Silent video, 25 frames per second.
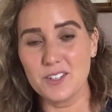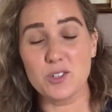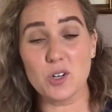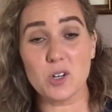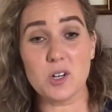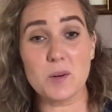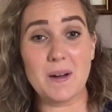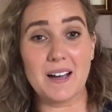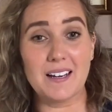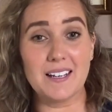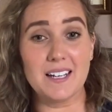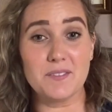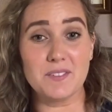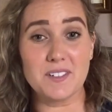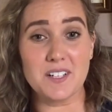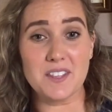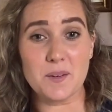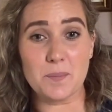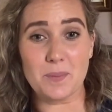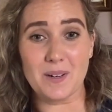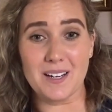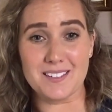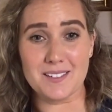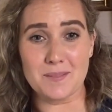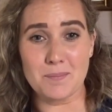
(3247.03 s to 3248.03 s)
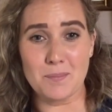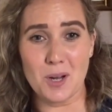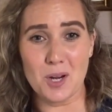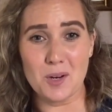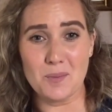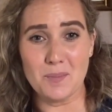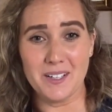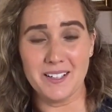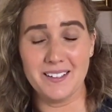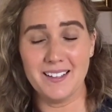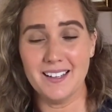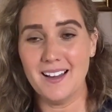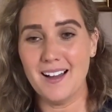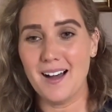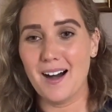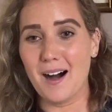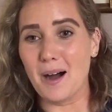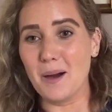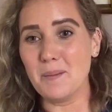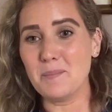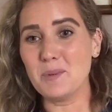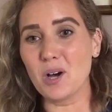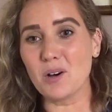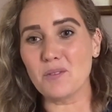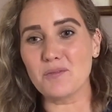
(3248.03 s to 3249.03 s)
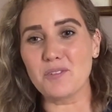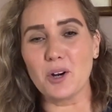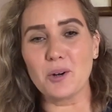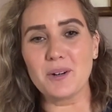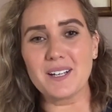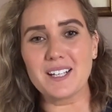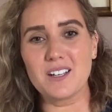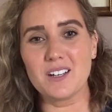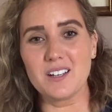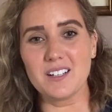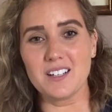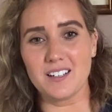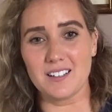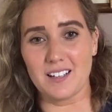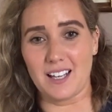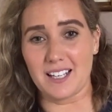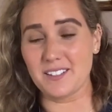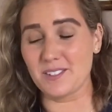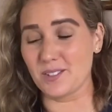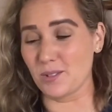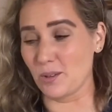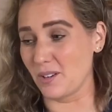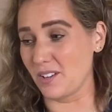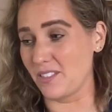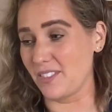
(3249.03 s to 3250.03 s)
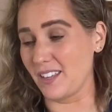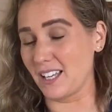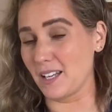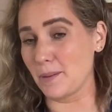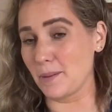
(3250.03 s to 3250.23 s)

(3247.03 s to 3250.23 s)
talk about living in the present moment. I'm not very good at like sort of thinking